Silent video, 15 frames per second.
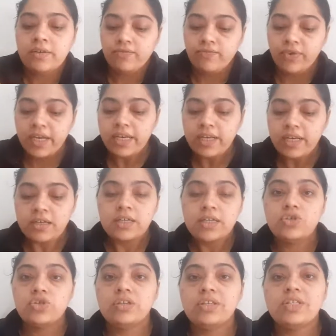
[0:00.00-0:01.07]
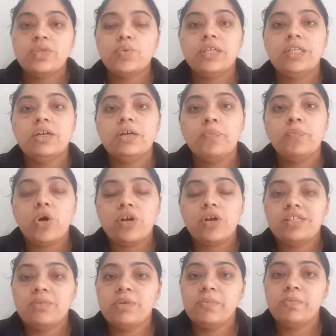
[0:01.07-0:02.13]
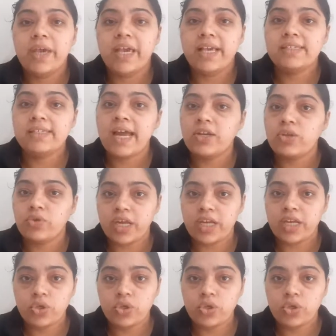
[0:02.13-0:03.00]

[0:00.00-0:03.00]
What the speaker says: Fine. So this were the possible base that you can